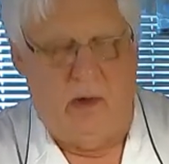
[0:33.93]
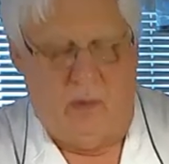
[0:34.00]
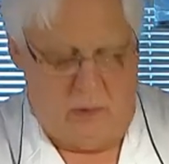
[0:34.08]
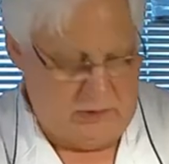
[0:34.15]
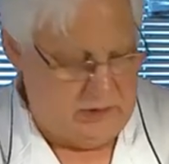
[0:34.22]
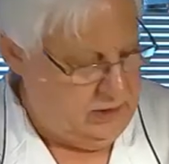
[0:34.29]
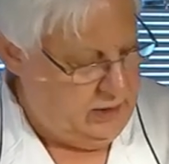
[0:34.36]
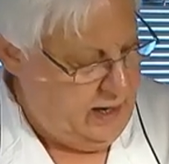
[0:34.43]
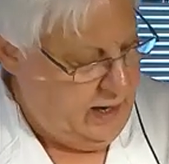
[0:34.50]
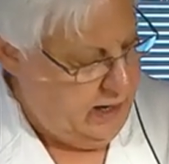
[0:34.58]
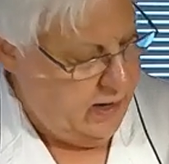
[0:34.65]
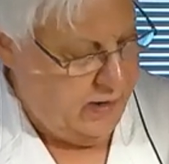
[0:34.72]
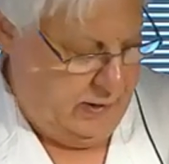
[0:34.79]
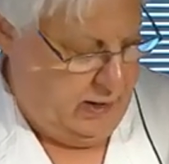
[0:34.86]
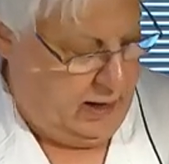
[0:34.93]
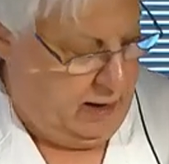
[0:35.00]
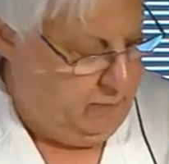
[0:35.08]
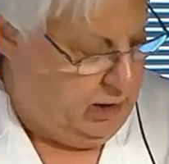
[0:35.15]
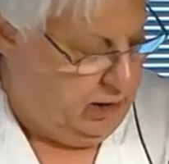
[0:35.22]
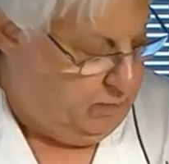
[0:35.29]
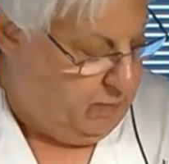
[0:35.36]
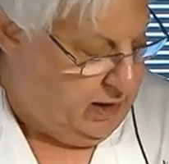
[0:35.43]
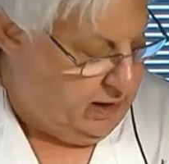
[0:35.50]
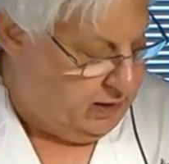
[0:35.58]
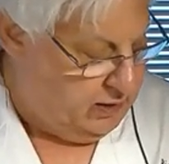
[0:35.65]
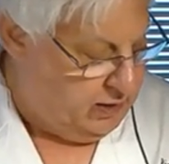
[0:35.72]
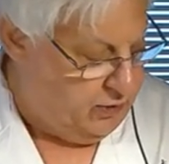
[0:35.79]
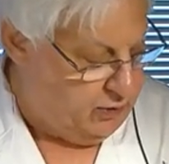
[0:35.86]
Well, today I'm going to make
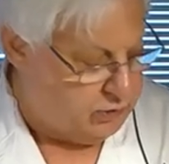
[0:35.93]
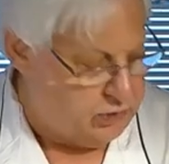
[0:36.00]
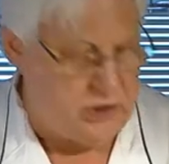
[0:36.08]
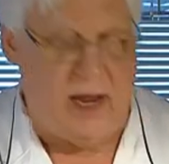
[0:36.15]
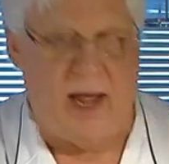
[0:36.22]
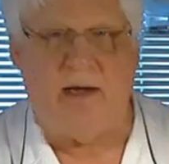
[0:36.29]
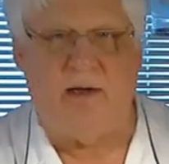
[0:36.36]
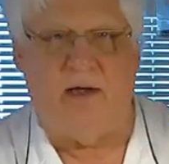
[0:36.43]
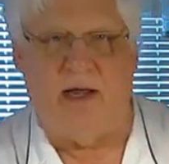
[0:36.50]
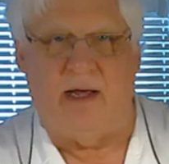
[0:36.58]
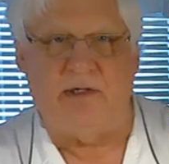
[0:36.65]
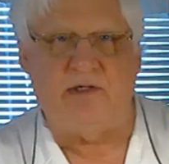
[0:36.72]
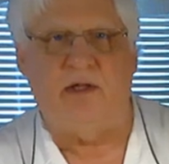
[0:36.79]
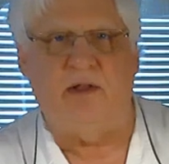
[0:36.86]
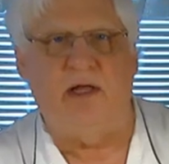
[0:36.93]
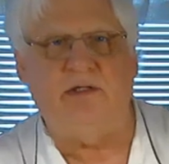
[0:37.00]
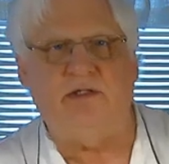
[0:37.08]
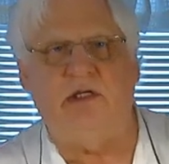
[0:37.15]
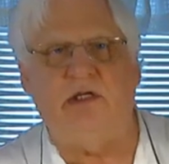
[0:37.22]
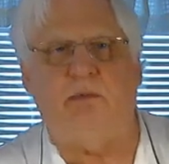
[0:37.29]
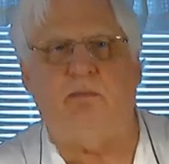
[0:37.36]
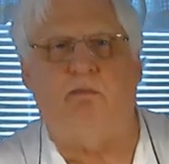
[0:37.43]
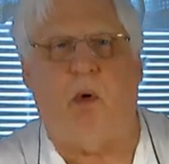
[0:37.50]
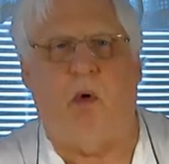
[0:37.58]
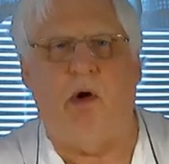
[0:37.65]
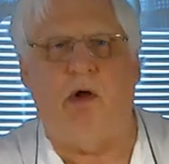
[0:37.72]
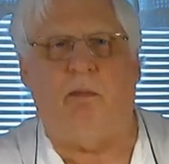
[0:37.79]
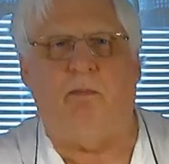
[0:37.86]
another Czech dish, and this is
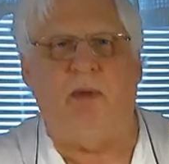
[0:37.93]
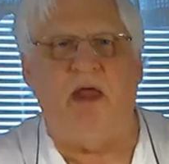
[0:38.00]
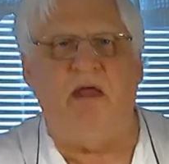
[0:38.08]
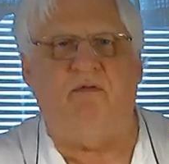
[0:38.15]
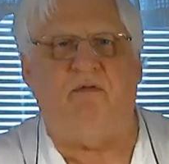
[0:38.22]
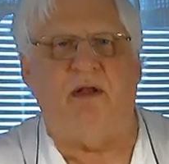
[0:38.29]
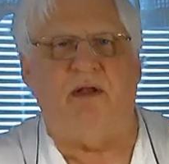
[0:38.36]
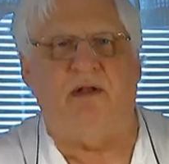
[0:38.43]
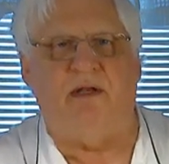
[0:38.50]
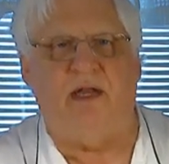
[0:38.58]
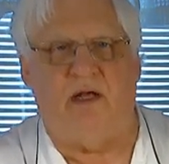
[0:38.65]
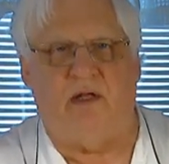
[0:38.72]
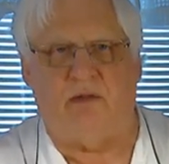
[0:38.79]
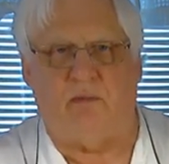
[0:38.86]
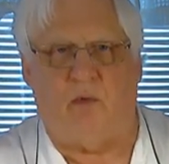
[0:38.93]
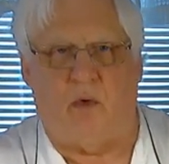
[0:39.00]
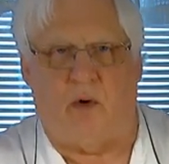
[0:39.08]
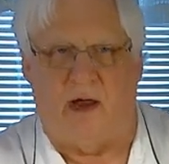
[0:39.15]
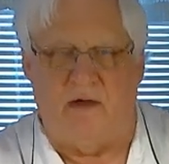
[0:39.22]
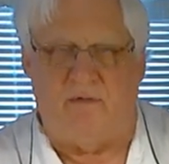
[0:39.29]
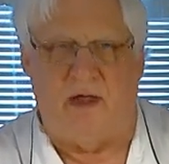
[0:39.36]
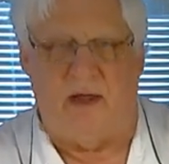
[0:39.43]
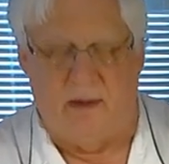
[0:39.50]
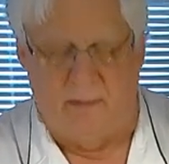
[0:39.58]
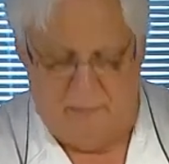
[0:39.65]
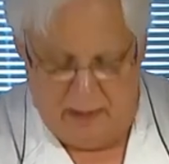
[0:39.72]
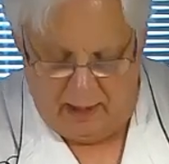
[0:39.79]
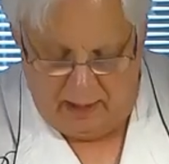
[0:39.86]
boiled beef and dill gravy.
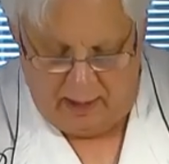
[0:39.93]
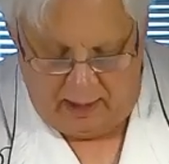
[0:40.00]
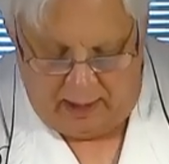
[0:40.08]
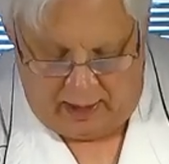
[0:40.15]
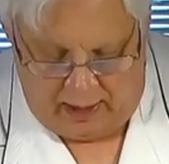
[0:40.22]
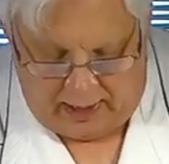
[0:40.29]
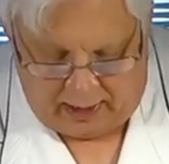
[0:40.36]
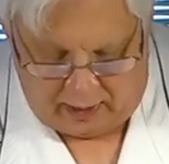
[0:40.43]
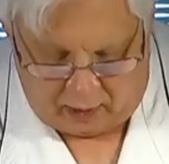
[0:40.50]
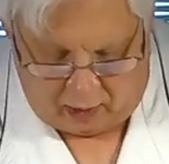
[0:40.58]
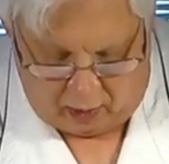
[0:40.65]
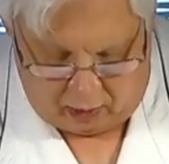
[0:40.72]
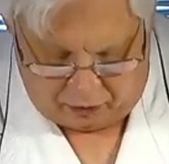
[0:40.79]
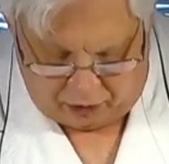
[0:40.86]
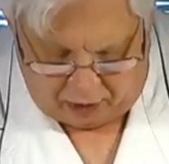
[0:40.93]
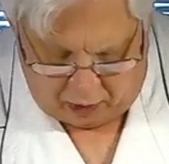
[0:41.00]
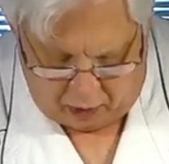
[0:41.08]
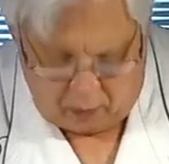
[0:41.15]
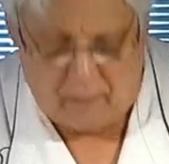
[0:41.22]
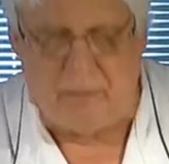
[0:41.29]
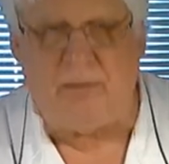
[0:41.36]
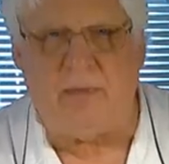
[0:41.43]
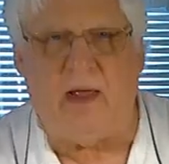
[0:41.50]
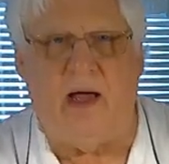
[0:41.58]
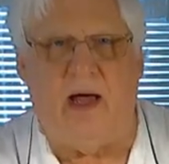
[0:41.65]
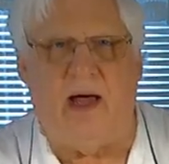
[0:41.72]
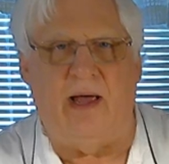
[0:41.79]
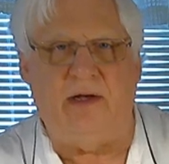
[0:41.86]
And although
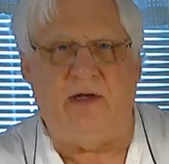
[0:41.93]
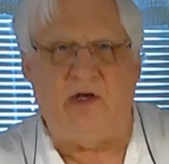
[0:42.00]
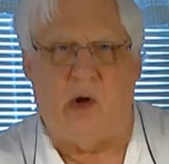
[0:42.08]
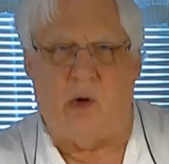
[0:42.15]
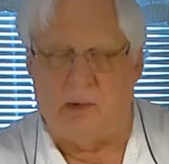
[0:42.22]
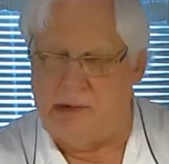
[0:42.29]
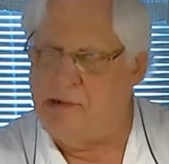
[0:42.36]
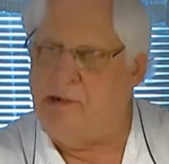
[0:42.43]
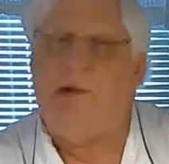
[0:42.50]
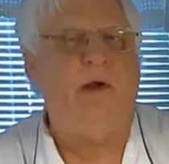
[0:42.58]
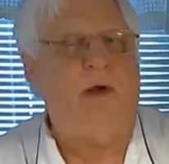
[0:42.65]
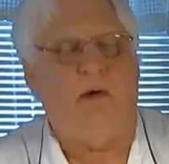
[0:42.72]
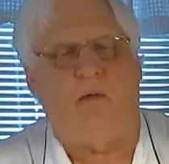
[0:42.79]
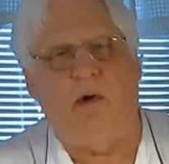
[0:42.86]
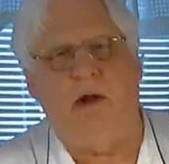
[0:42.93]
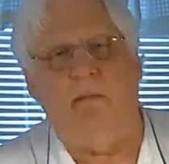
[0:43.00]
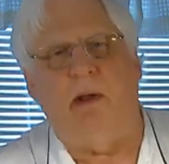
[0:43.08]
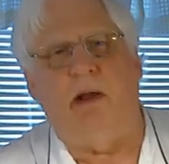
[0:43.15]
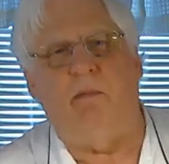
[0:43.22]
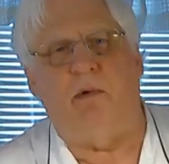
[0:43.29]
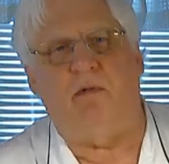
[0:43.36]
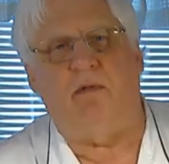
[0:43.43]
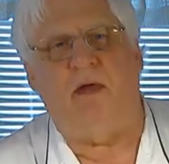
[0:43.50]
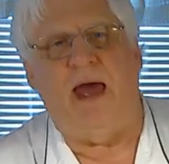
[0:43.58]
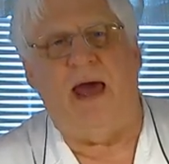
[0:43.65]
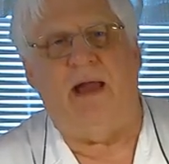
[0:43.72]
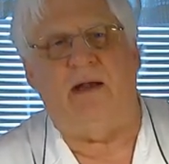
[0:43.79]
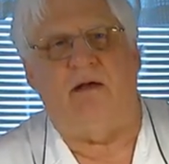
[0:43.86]
I don't remember
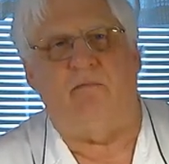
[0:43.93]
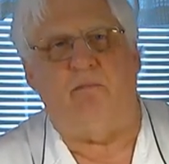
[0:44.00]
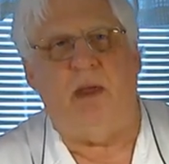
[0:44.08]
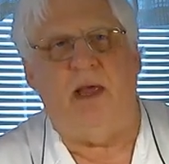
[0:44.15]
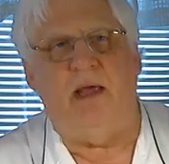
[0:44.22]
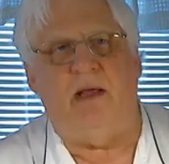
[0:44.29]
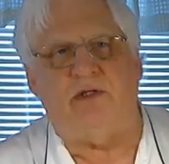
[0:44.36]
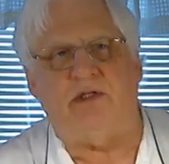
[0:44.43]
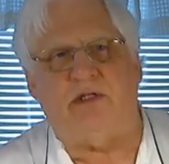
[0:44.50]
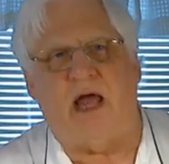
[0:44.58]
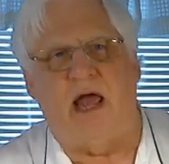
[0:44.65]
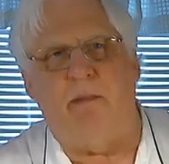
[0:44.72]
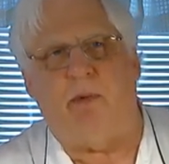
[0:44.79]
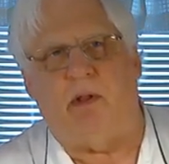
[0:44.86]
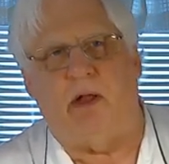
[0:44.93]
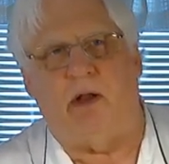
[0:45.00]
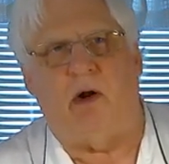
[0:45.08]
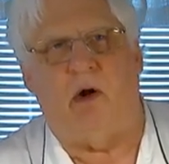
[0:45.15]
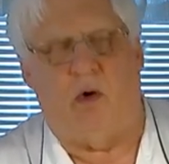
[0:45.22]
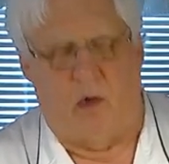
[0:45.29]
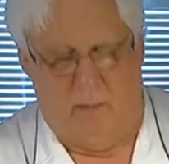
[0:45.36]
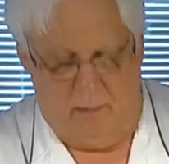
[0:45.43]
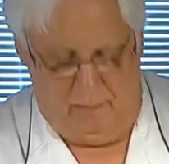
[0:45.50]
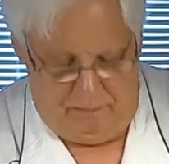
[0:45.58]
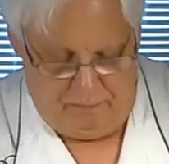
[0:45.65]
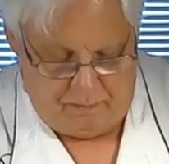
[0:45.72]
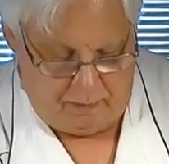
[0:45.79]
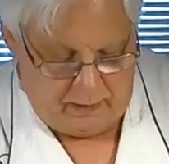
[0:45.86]
that of being a staple at home,
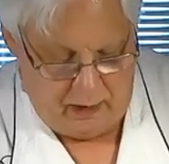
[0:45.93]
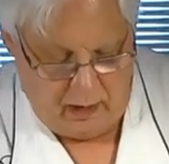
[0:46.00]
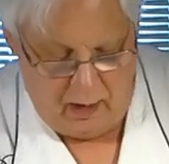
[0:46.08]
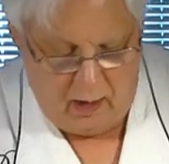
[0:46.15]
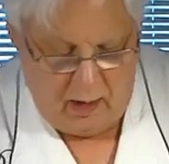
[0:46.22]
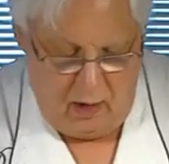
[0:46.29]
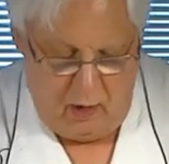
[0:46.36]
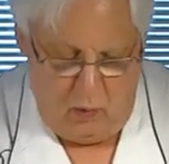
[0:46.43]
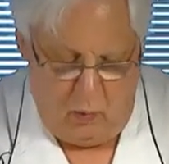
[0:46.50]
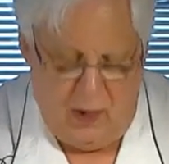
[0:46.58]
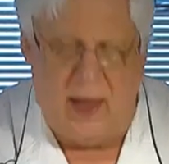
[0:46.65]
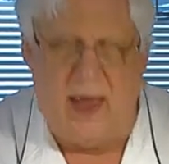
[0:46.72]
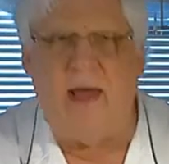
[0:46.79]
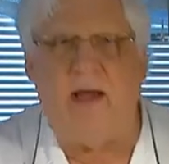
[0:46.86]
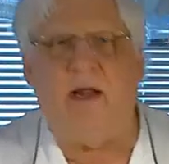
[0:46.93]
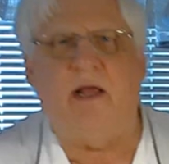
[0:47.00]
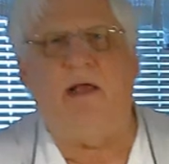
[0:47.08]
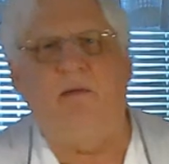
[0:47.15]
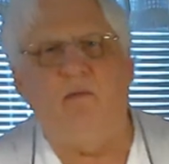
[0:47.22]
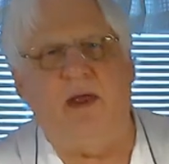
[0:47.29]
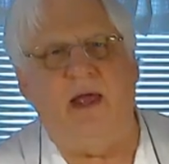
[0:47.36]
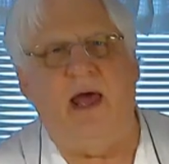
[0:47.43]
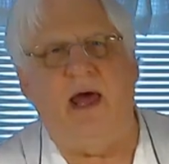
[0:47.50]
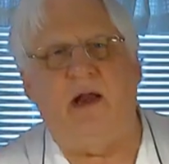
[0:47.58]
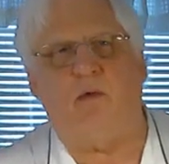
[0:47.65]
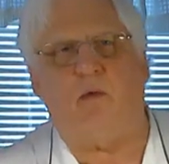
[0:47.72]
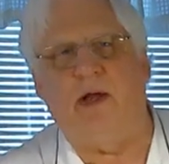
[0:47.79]
we had a